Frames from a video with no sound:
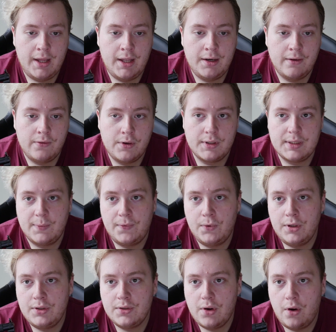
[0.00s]
And I've got some
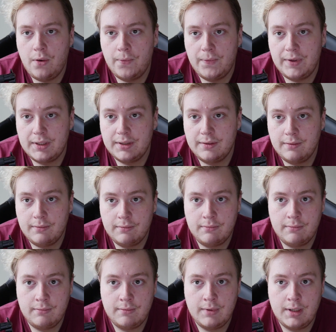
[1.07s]
footage of it
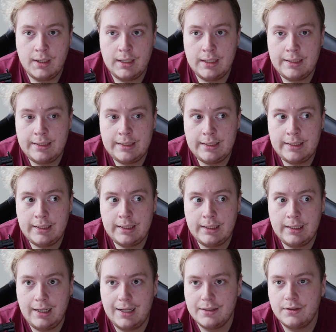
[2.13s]

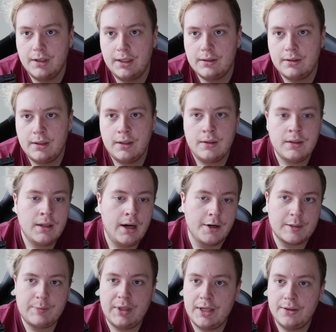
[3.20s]
last night. I'll
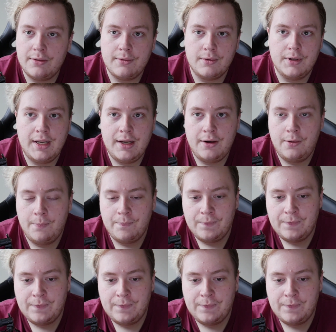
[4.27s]
just play it through now.